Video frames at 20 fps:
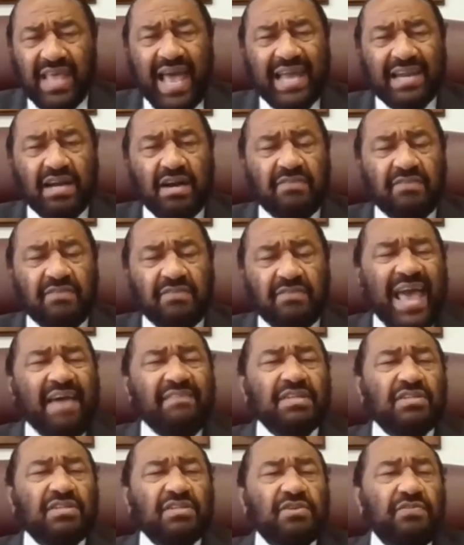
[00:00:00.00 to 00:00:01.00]
that of
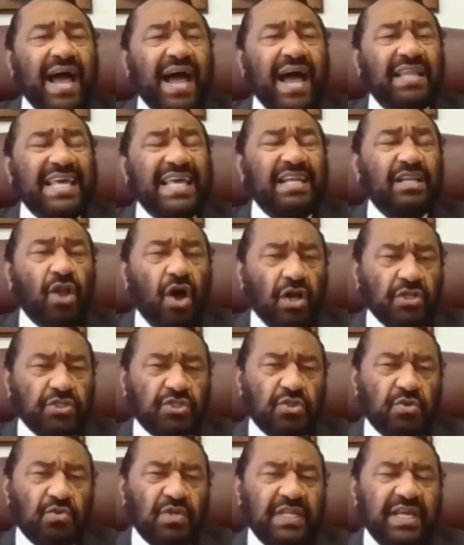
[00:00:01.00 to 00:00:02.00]
having to file a
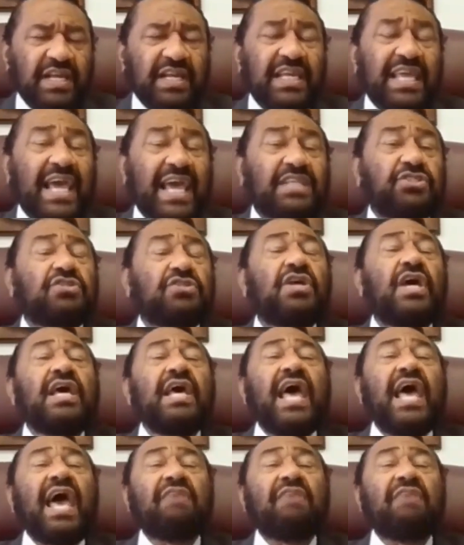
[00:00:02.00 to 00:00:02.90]
lawsuit, litigation,